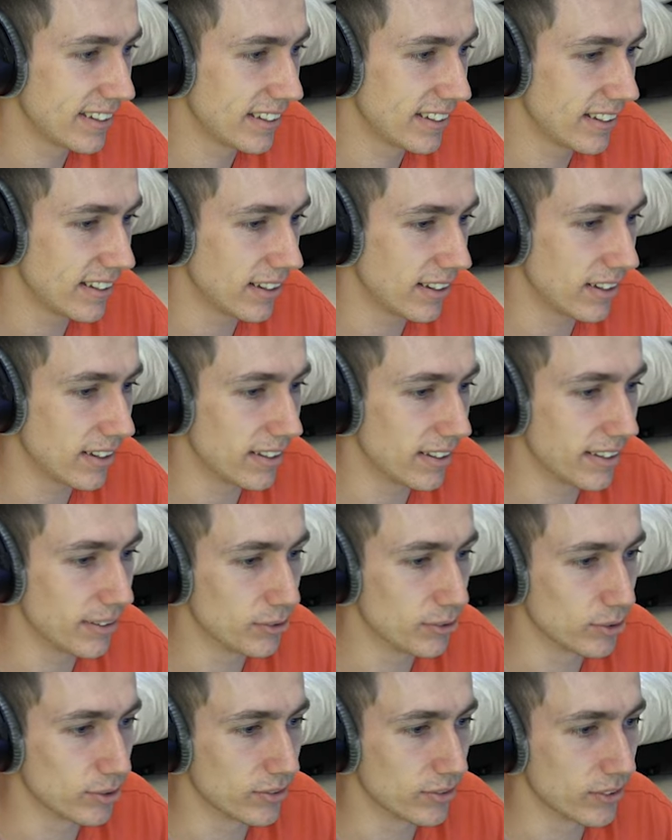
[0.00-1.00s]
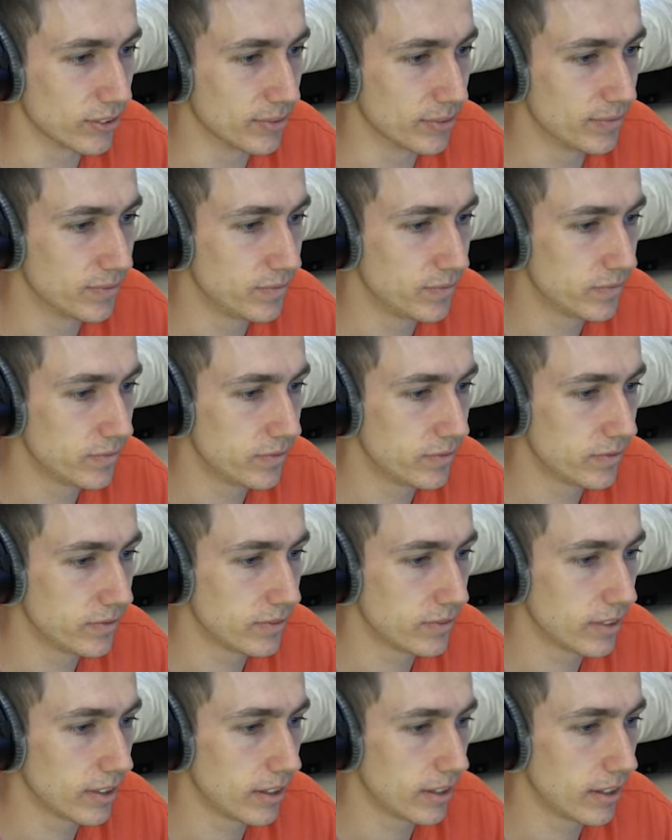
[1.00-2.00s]
Will I get it? I want to get yes, Orange, yes. orange,
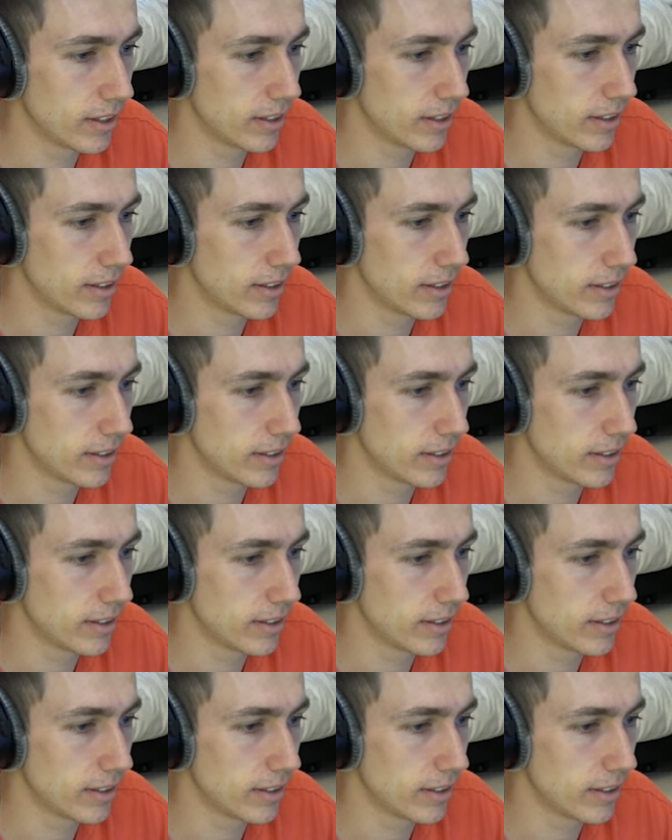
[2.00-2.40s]
orange, orange.